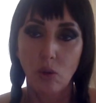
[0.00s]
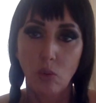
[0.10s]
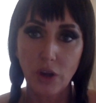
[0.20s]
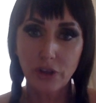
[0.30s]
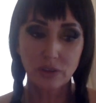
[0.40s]

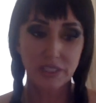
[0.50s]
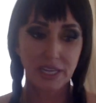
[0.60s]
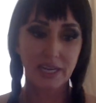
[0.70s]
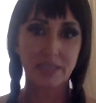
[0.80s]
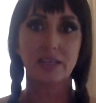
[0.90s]
What you'll
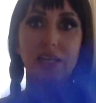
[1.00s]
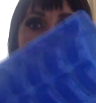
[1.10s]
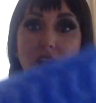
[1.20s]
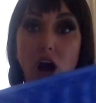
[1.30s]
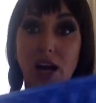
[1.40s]
need
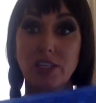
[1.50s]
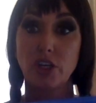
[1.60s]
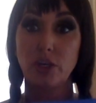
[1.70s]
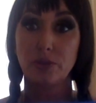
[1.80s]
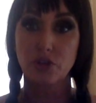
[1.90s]
is an ice
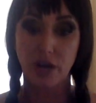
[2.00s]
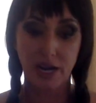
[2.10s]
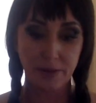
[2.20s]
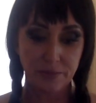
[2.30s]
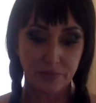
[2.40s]
cube
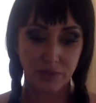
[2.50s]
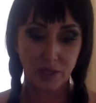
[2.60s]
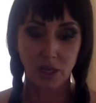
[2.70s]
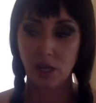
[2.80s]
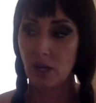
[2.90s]
tray.
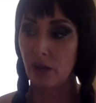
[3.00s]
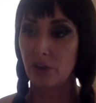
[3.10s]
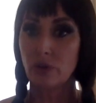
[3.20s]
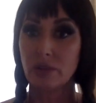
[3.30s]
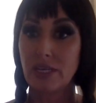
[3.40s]

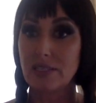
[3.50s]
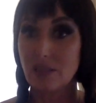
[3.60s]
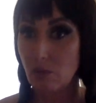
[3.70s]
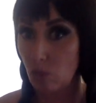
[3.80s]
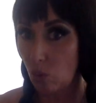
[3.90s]
You'll need
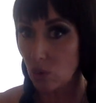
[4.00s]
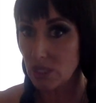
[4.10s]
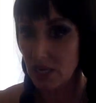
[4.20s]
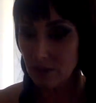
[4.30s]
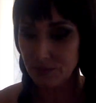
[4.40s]
some
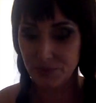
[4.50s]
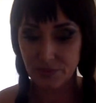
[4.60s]
water.